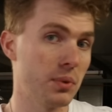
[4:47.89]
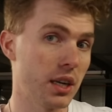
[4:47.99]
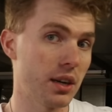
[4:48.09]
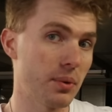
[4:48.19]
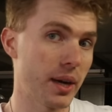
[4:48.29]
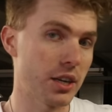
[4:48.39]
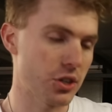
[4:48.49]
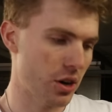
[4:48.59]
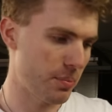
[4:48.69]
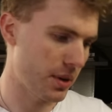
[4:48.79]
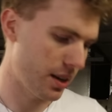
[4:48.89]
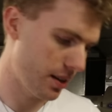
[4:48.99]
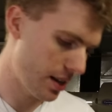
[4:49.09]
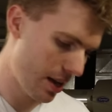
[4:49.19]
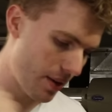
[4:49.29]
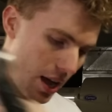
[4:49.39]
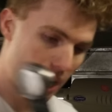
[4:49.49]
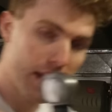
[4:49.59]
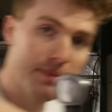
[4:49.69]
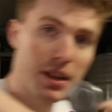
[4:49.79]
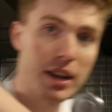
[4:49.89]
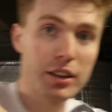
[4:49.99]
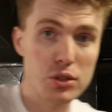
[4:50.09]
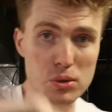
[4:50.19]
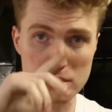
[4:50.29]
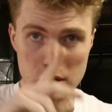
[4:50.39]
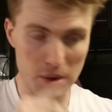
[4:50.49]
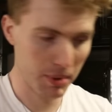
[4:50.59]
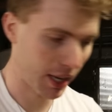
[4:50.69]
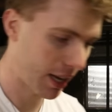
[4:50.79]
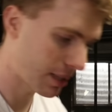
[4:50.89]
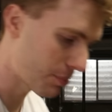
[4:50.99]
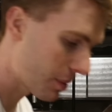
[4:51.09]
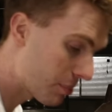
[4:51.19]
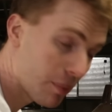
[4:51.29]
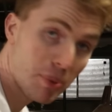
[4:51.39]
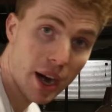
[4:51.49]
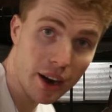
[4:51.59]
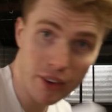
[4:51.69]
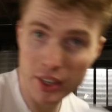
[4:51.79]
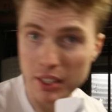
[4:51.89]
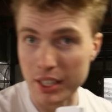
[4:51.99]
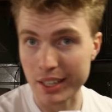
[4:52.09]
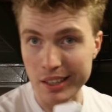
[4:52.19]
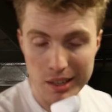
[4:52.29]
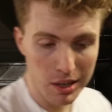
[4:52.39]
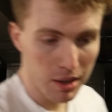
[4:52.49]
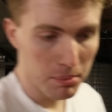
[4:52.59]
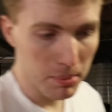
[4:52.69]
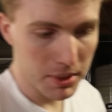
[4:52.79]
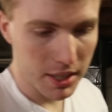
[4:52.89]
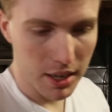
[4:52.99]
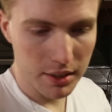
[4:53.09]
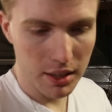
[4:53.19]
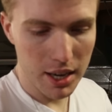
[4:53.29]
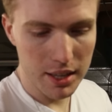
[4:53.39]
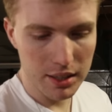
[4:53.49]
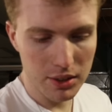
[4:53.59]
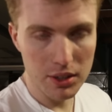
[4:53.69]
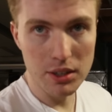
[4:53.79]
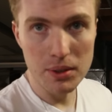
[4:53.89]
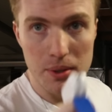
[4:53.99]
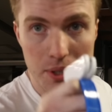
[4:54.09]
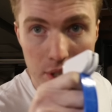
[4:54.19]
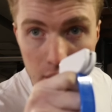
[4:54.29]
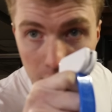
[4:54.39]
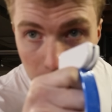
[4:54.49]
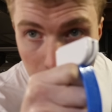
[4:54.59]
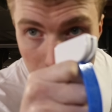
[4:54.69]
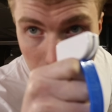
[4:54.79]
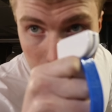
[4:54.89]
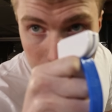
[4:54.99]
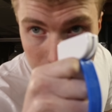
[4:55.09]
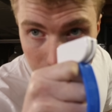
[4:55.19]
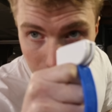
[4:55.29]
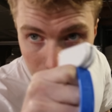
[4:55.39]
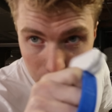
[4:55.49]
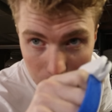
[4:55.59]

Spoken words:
We needed a way to sharpen it. Now, I am not a sword sharpening expert, but apparently people say online that you can use these things,